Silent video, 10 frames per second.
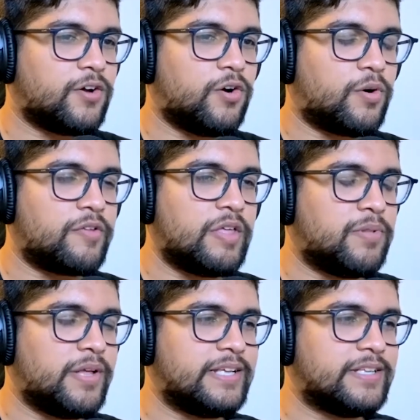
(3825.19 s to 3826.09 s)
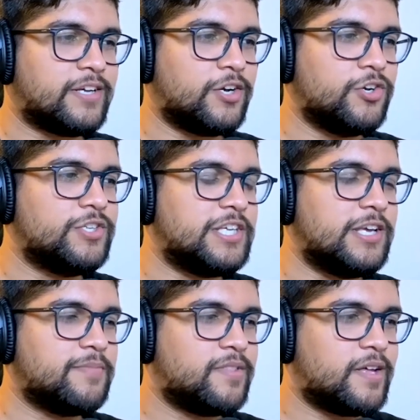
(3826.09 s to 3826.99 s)
oh, are they playing a good
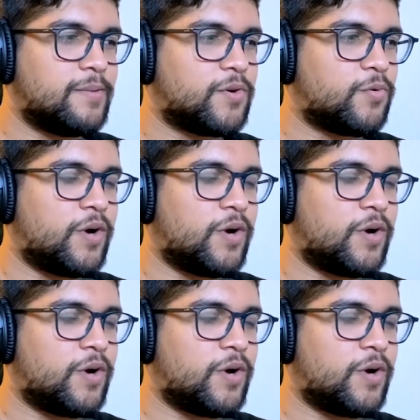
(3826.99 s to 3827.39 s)
team that I'm gonna